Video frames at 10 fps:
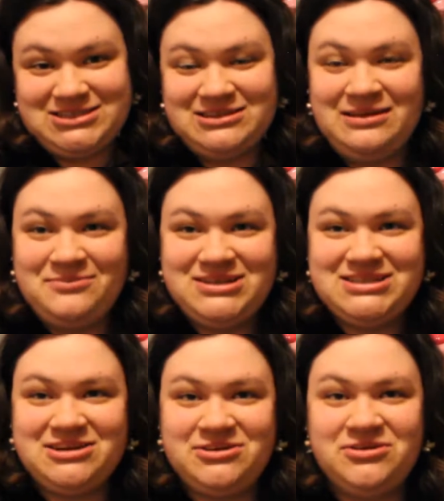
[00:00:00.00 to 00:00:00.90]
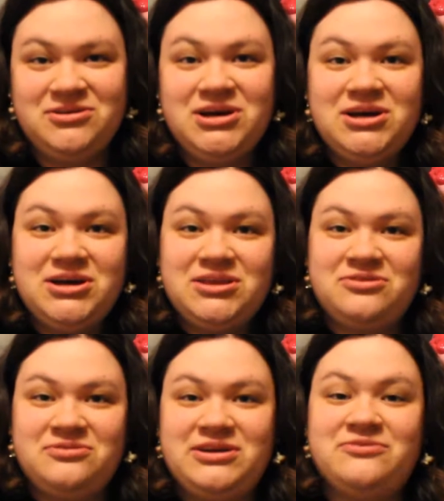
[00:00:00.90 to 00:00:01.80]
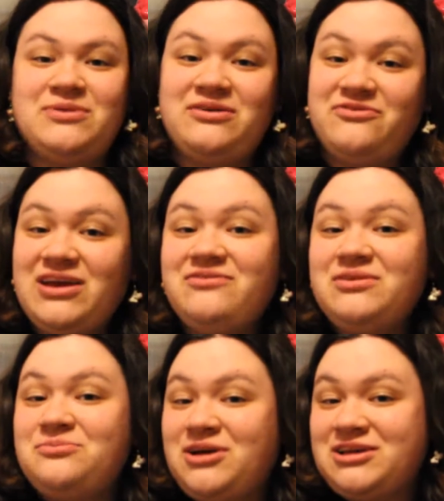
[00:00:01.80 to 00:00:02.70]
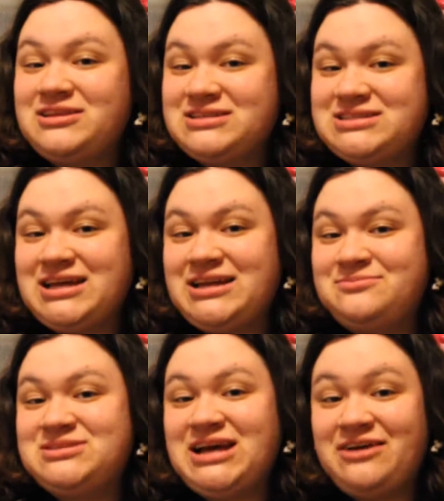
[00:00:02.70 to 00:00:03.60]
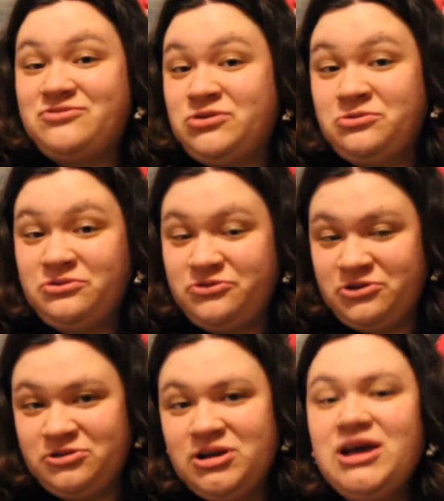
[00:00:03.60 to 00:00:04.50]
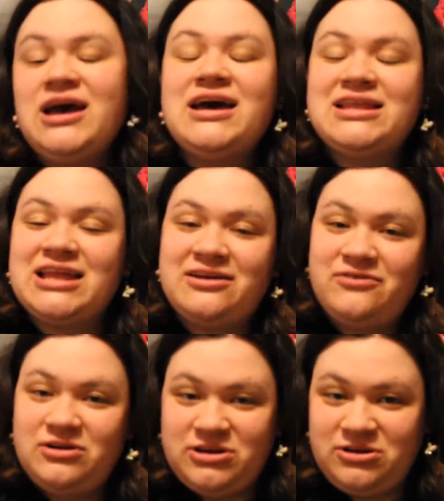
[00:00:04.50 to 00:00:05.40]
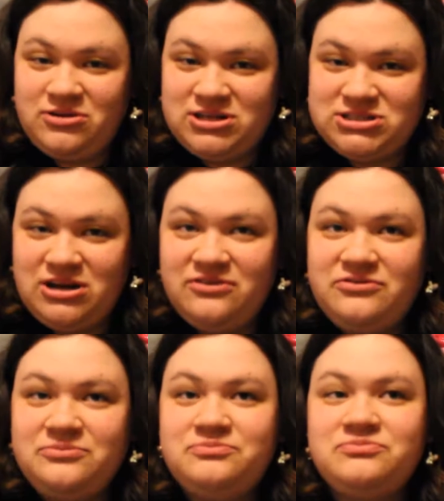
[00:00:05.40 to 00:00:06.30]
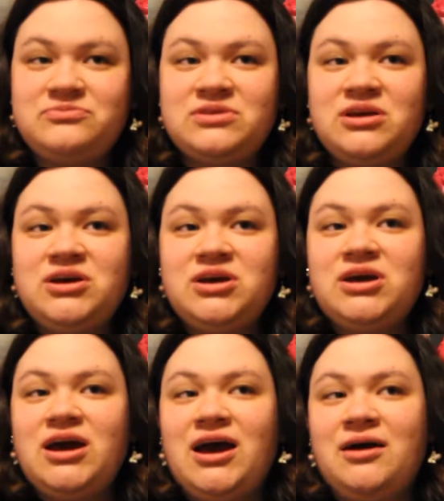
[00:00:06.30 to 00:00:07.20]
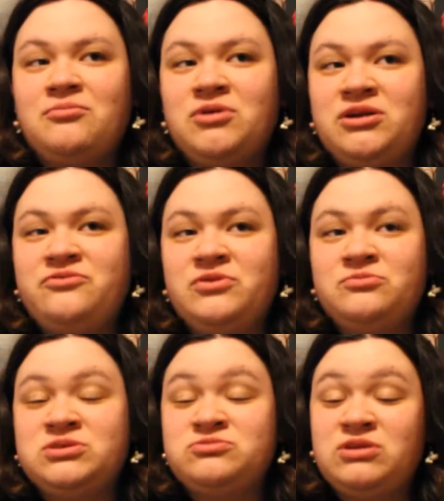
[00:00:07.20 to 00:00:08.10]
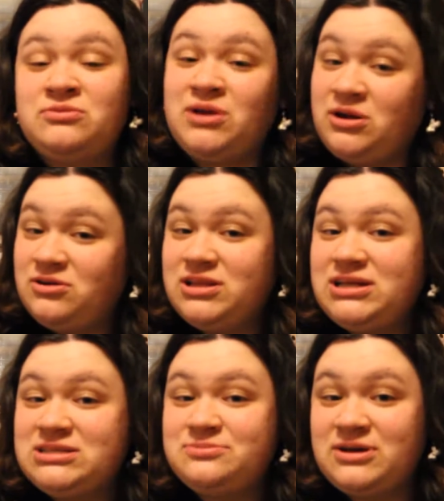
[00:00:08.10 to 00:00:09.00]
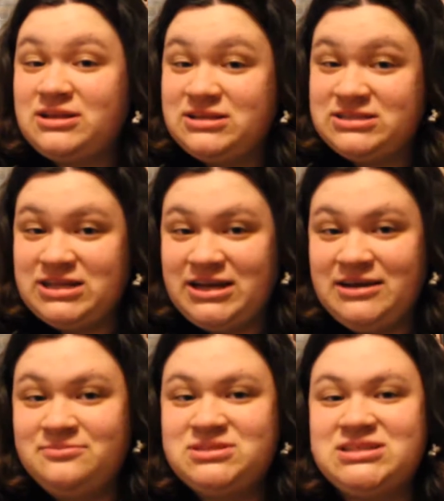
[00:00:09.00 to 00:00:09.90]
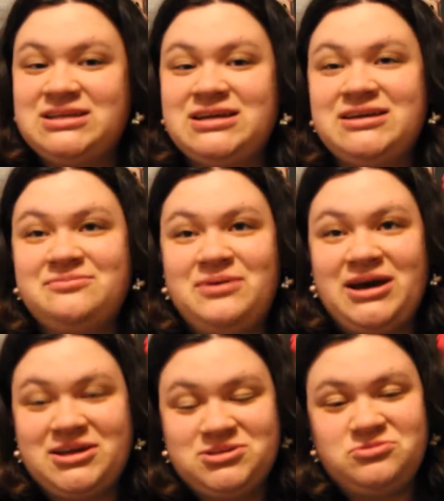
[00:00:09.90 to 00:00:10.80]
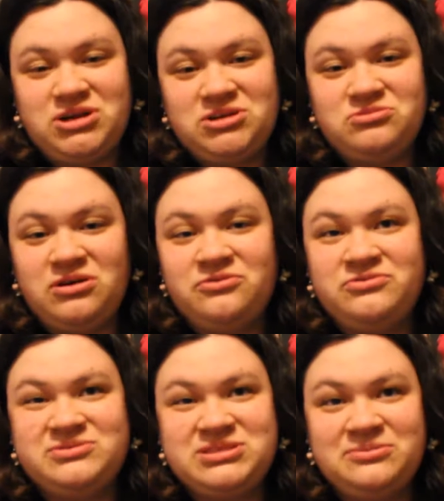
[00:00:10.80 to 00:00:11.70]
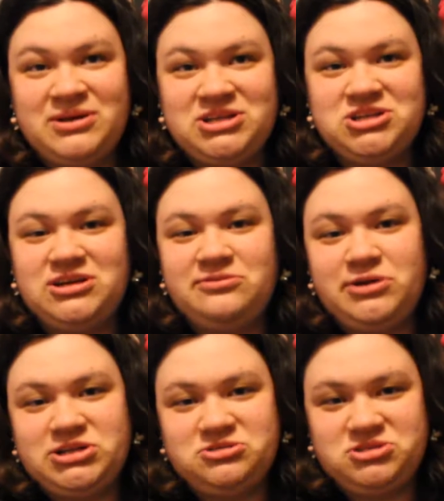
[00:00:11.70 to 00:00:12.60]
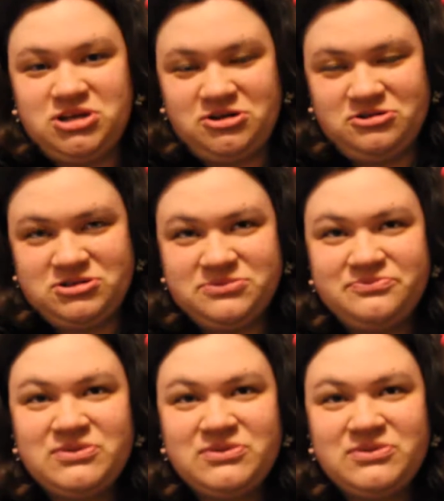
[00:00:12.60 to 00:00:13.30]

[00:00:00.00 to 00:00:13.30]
So, let me tell you three of my favorite bucket list items that have to do with food that I've already crossed off. Um, one of them was one of my earliest bucket list items back in 2012 was to make Jolly Rancher suckers.